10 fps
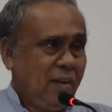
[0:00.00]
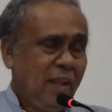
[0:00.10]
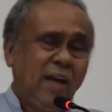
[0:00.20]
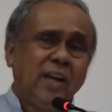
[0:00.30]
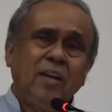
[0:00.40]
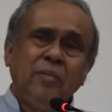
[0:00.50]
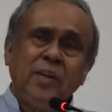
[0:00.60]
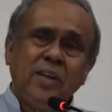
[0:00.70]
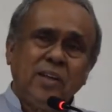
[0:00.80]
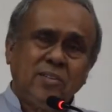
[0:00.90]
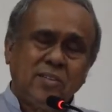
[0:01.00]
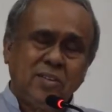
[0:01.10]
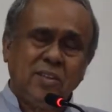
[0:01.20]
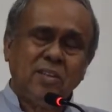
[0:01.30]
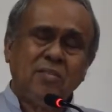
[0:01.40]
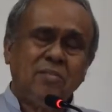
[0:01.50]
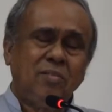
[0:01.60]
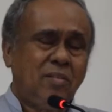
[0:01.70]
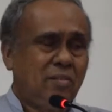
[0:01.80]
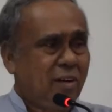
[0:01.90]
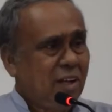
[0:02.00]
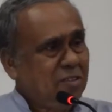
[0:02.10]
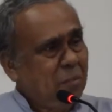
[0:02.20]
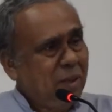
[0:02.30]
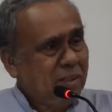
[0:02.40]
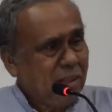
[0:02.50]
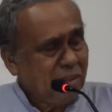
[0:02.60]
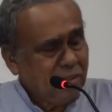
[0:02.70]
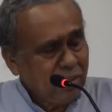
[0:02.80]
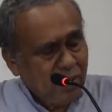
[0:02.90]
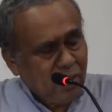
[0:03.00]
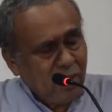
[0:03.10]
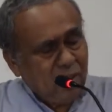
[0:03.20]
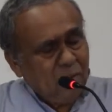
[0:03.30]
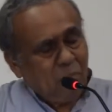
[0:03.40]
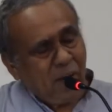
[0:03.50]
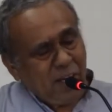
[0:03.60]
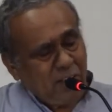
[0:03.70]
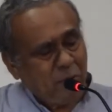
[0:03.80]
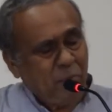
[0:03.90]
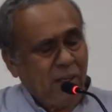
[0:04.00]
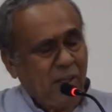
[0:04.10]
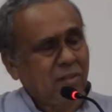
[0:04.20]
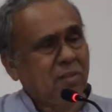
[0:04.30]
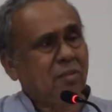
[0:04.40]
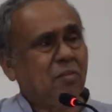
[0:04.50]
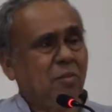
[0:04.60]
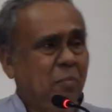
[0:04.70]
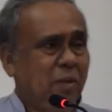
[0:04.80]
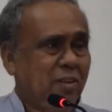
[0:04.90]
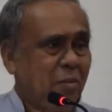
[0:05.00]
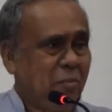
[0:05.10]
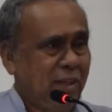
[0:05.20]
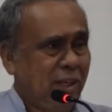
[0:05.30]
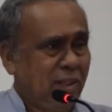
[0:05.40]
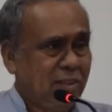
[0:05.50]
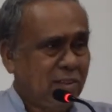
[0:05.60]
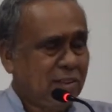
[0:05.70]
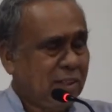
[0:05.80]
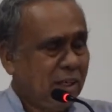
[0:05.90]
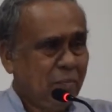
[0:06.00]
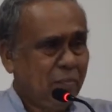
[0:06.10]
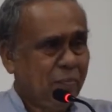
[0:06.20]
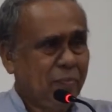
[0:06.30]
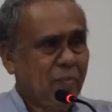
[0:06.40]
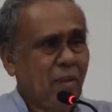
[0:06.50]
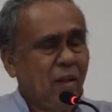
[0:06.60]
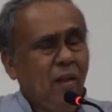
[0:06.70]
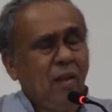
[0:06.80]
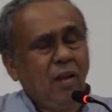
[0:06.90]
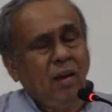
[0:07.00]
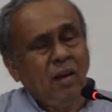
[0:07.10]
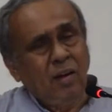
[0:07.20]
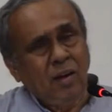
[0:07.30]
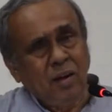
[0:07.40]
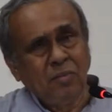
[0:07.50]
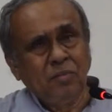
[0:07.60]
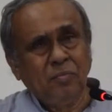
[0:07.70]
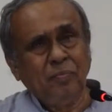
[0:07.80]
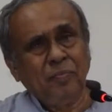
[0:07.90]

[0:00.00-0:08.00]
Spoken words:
There are various transformations. My space would be somebody else's time. Now,